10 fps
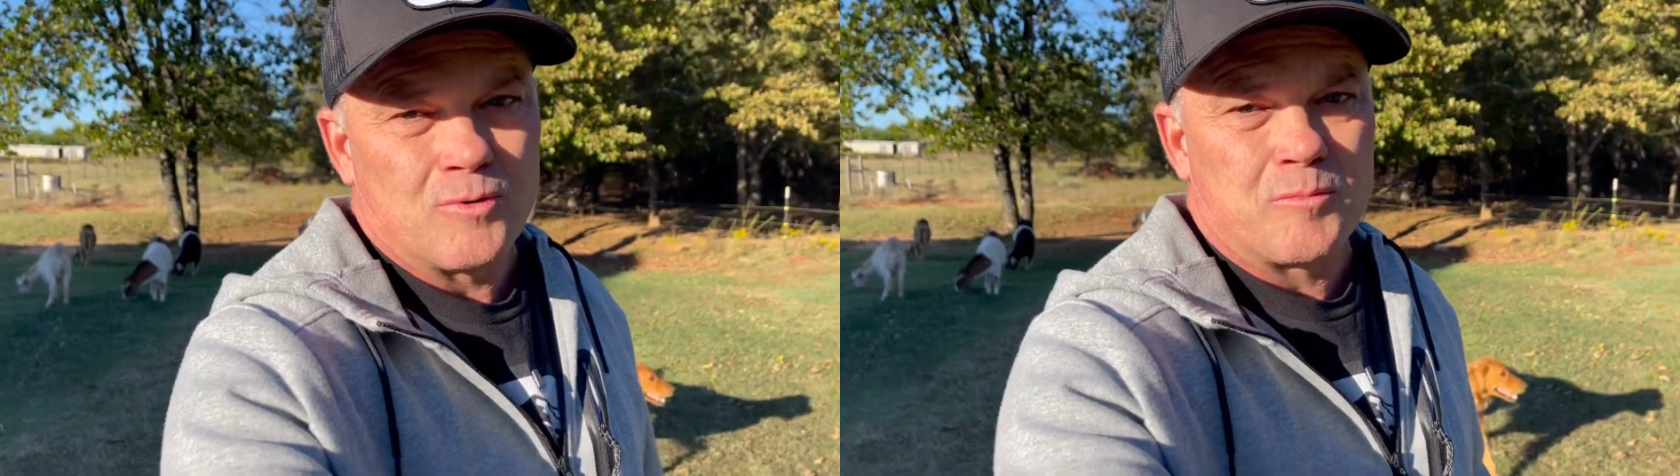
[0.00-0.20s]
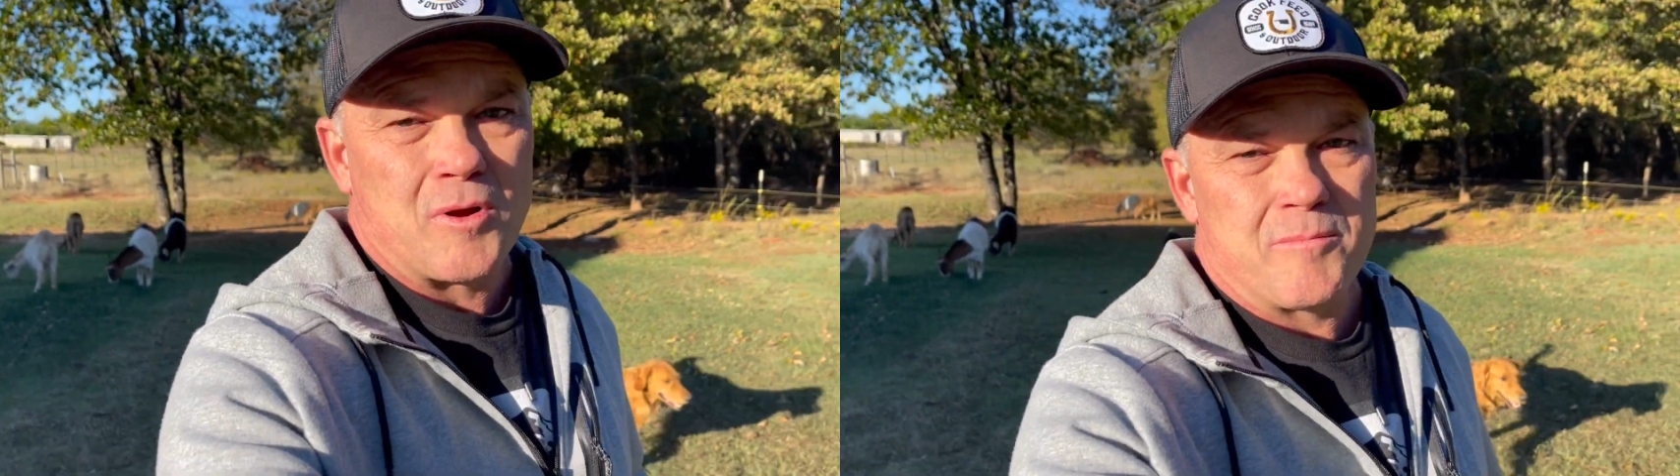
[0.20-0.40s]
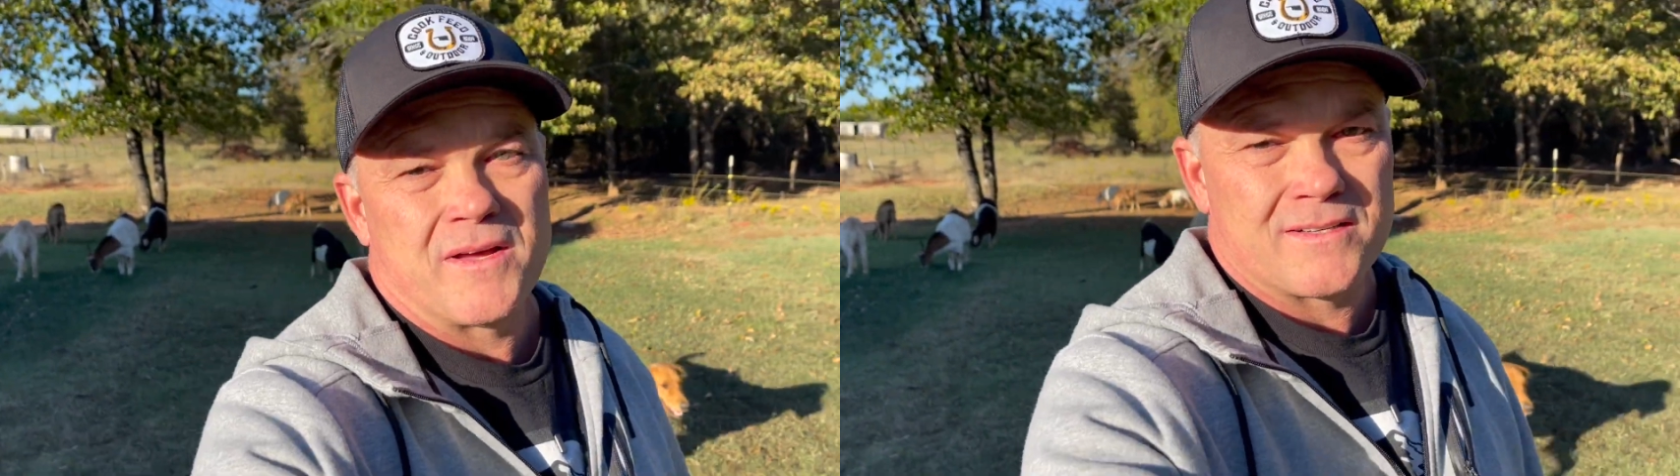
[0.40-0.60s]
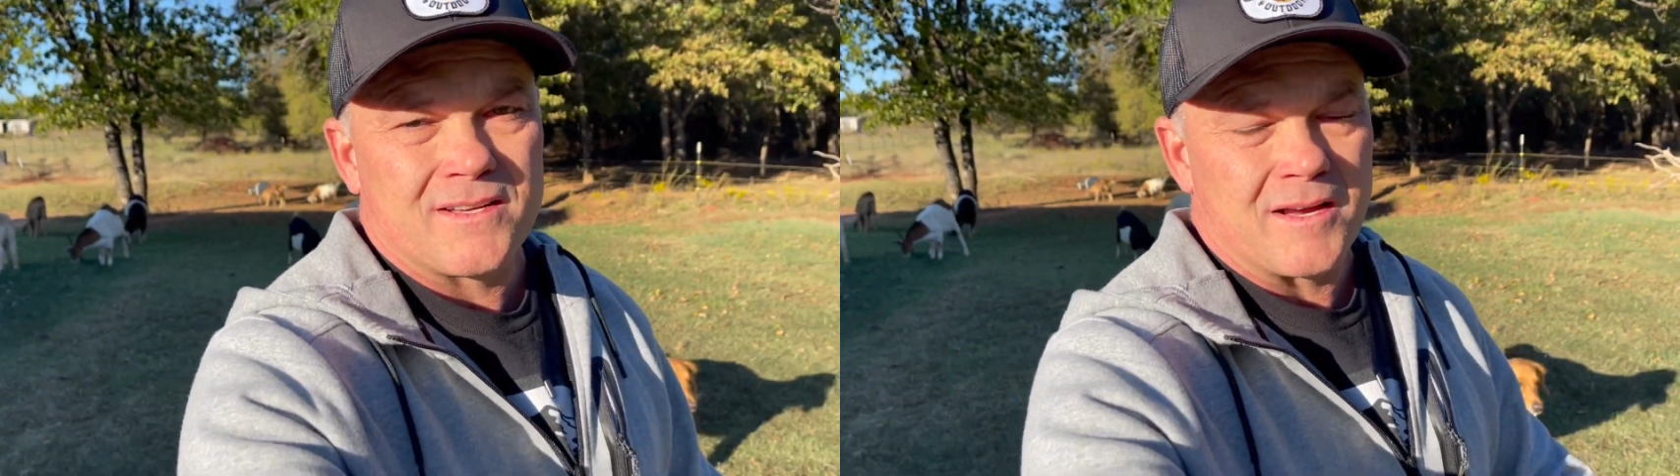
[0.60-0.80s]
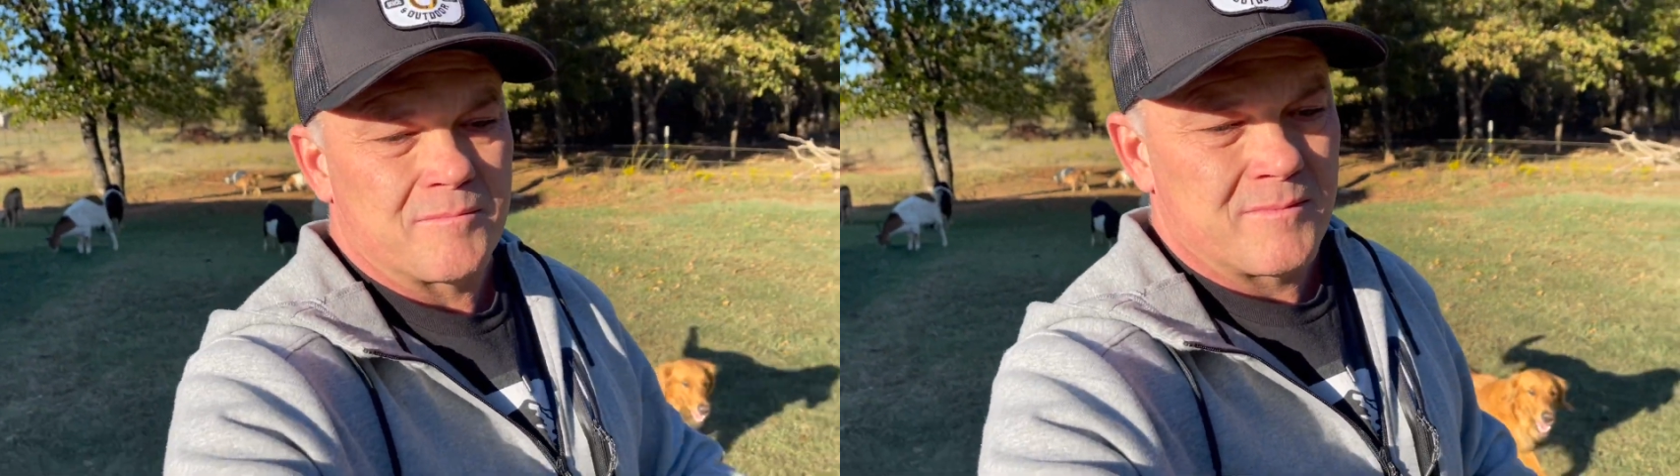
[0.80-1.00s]
one problem at a
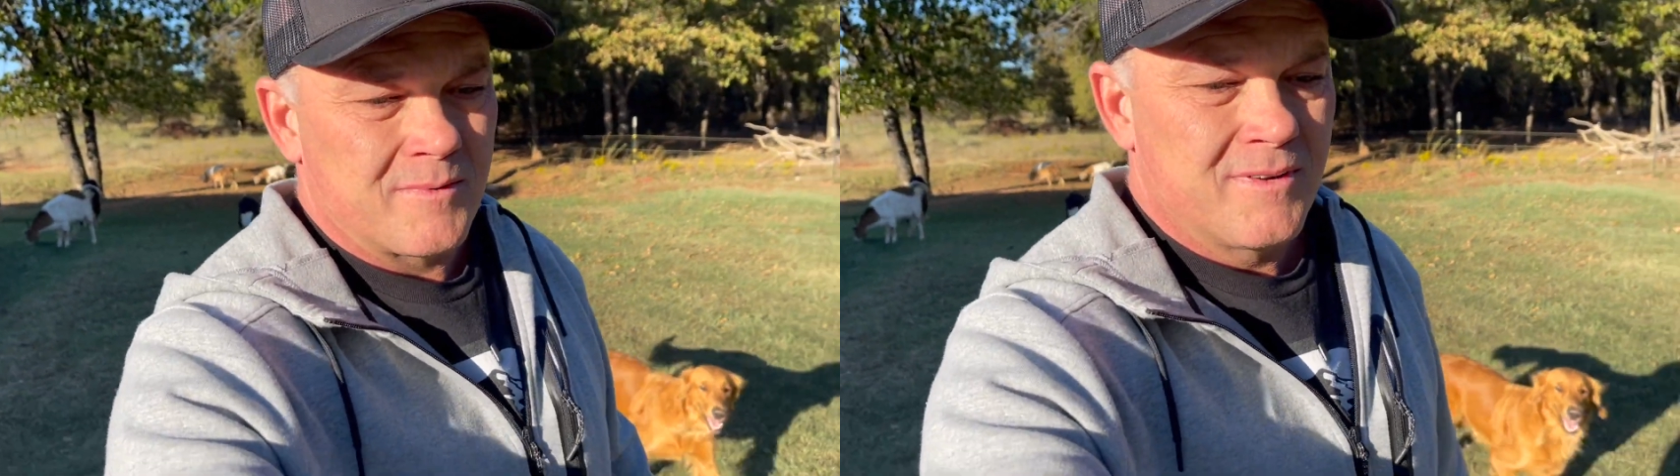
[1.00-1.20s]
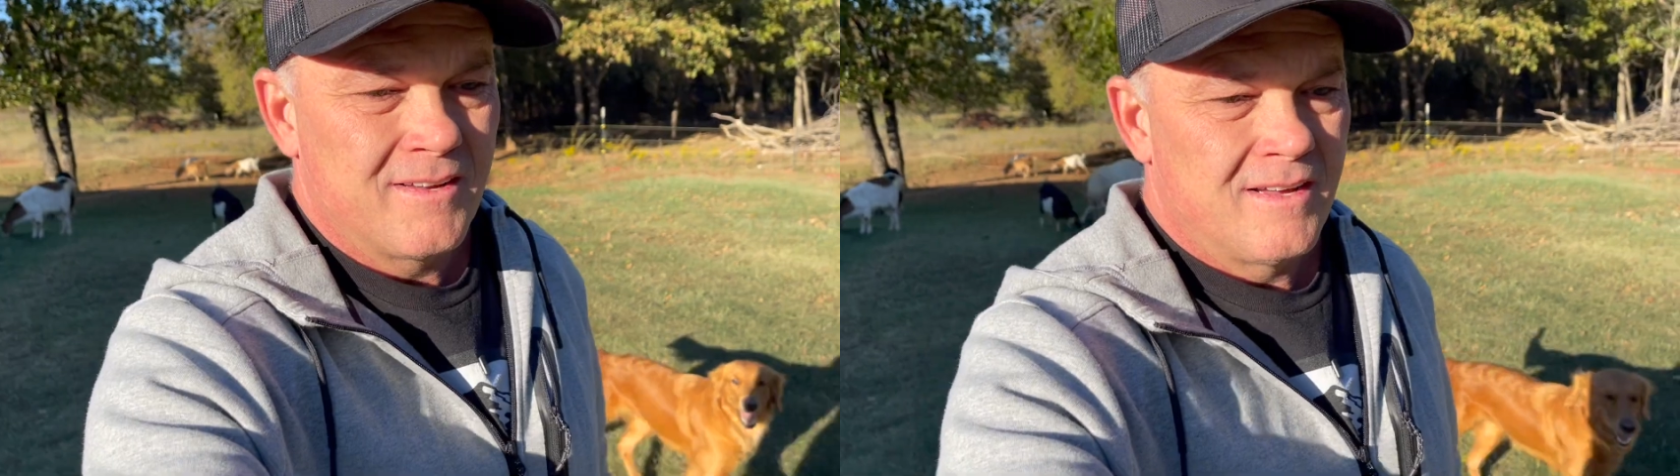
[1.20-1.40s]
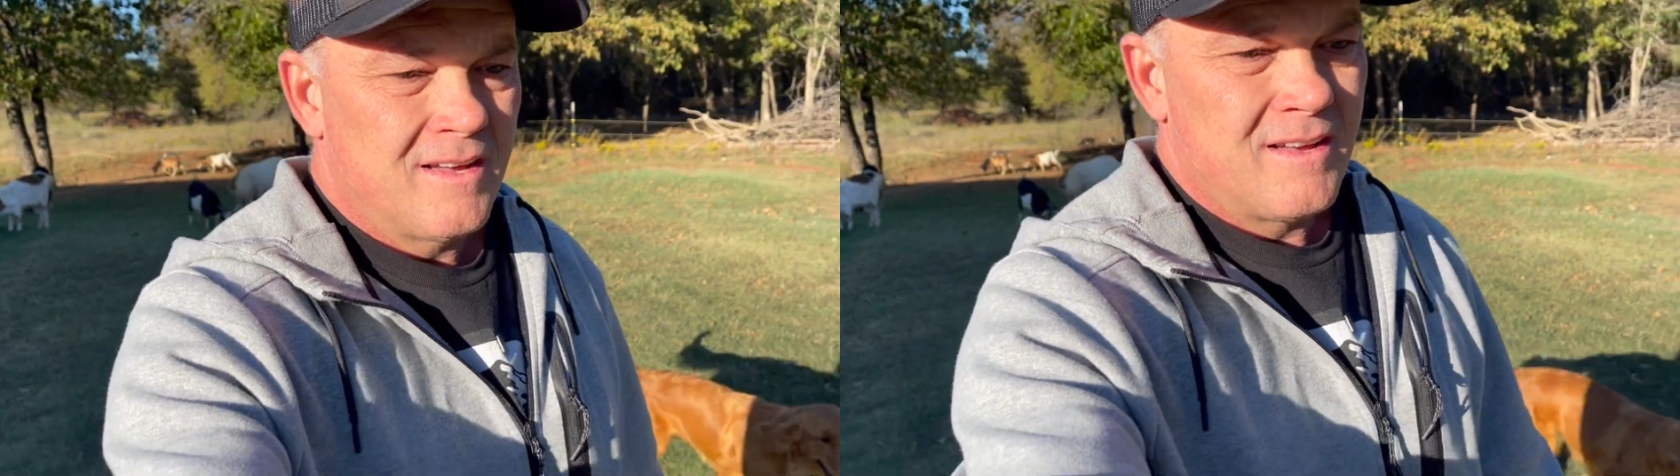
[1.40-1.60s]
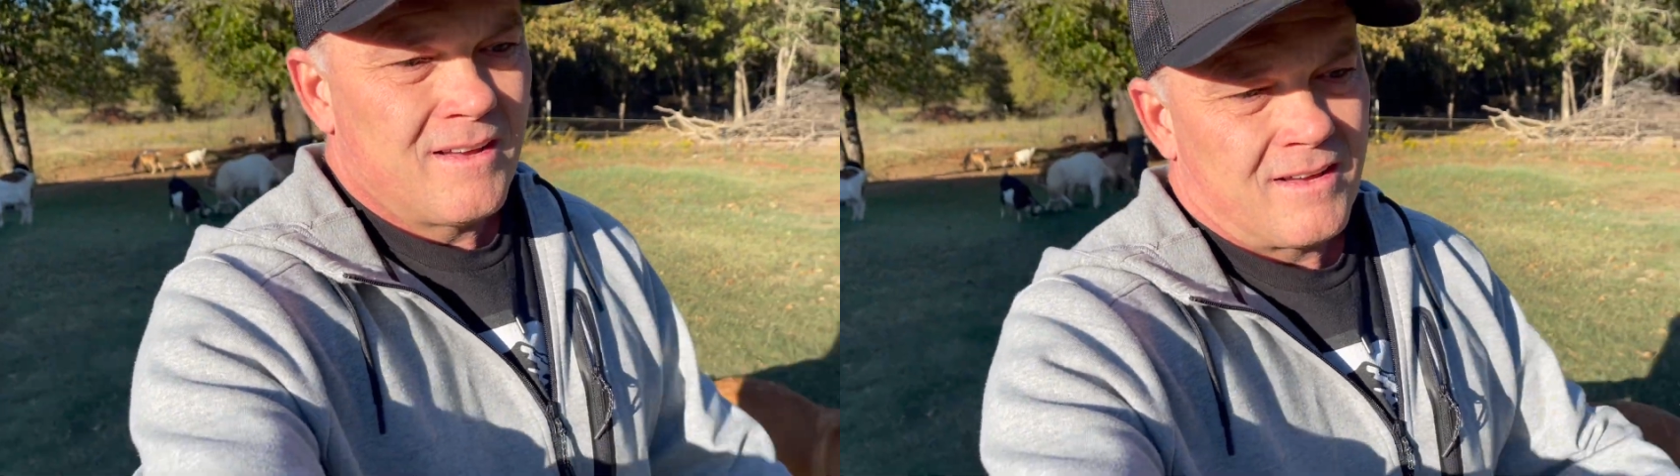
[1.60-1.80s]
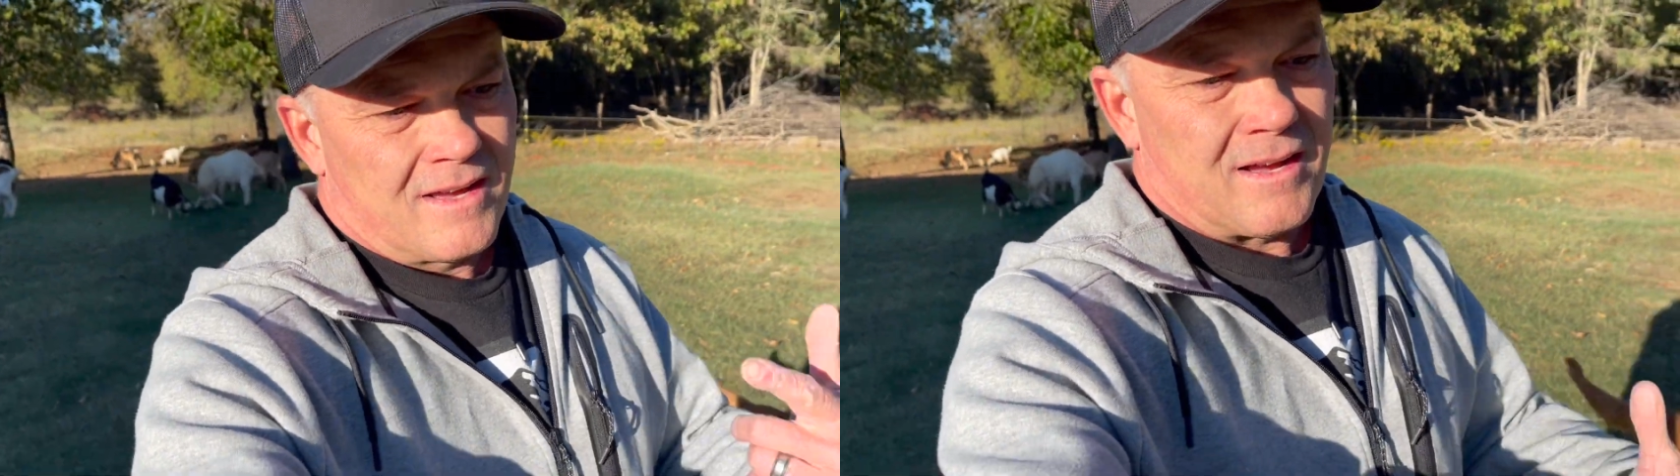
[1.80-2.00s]
time.
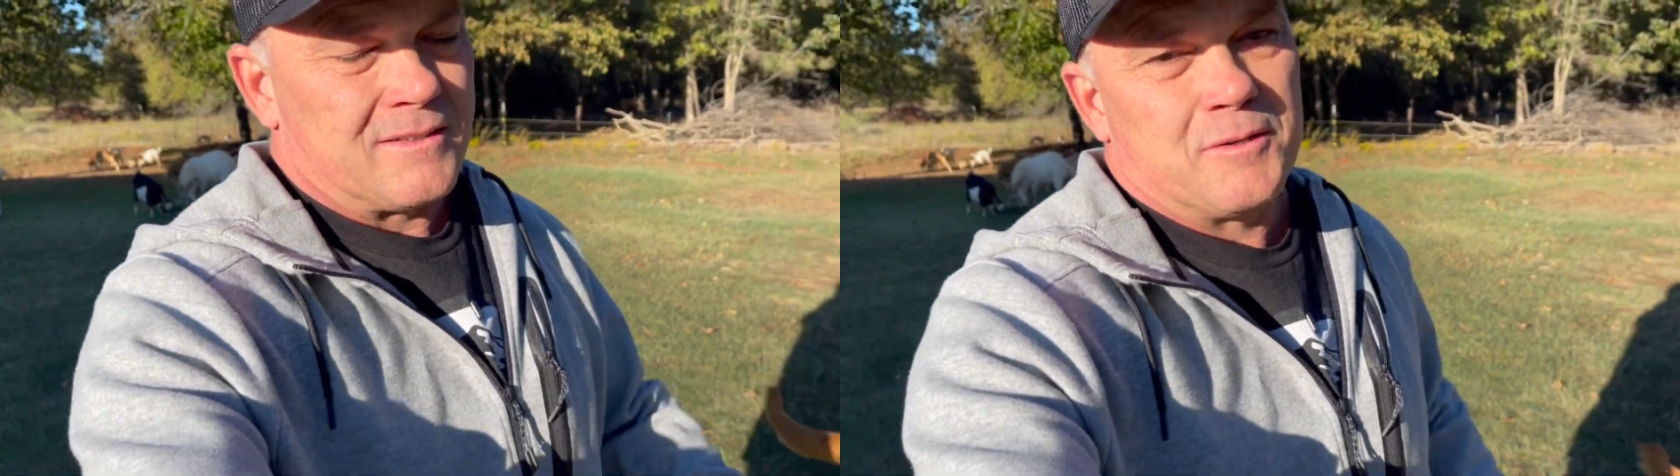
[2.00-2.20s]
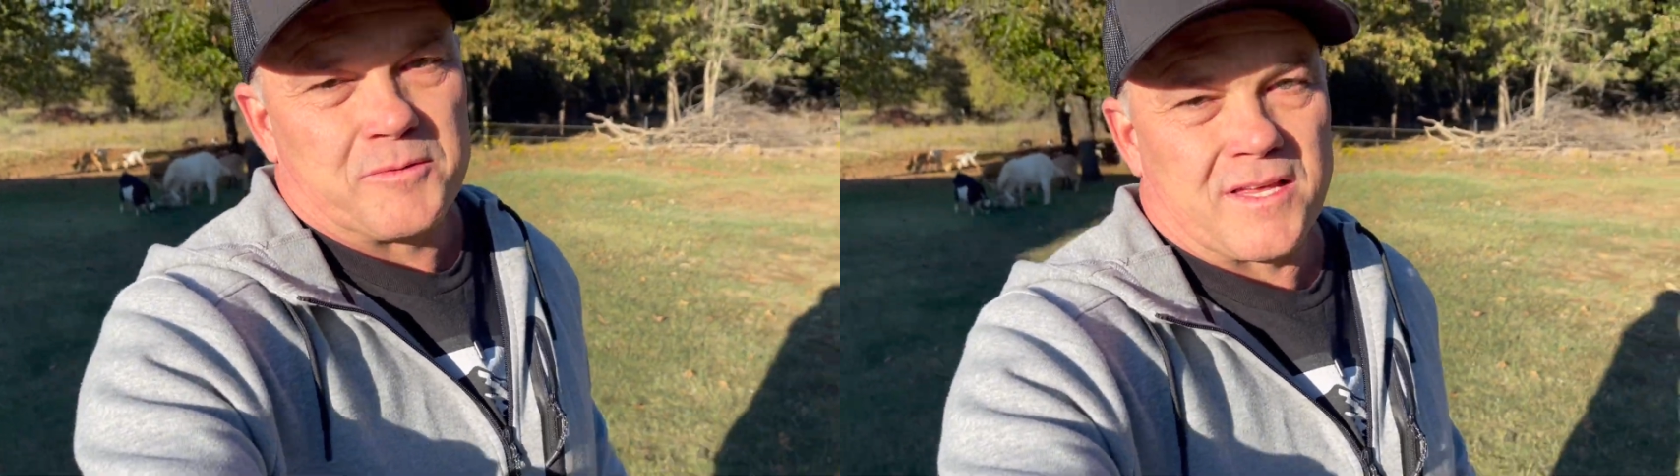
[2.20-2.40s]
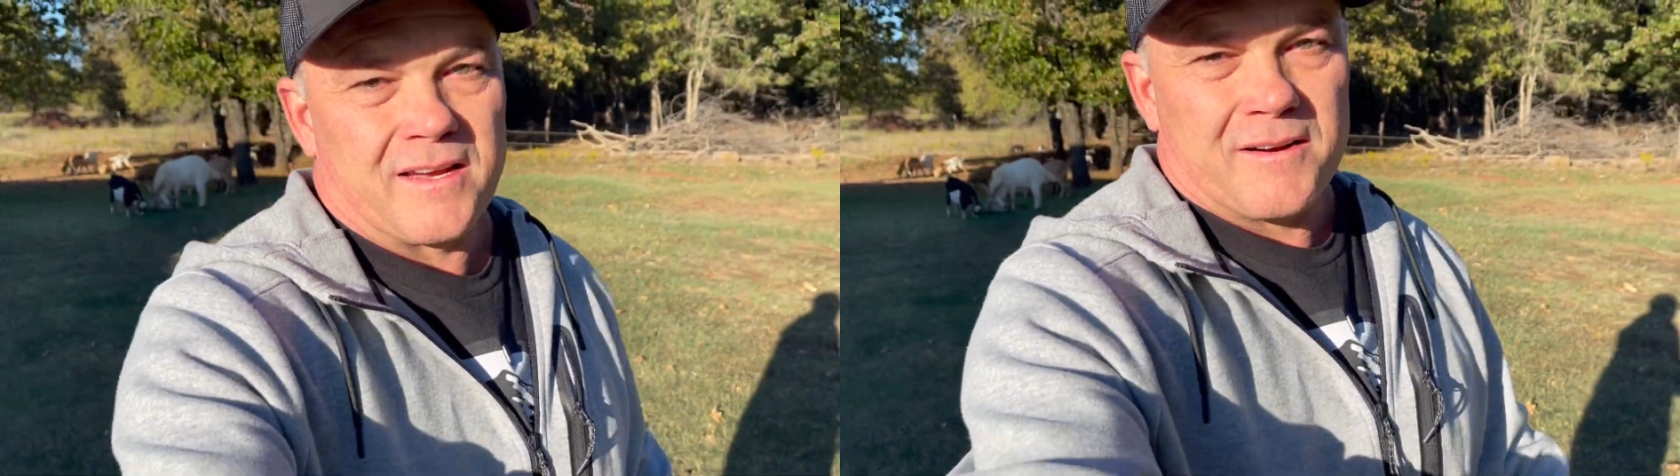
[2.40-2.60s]
I'll deal with that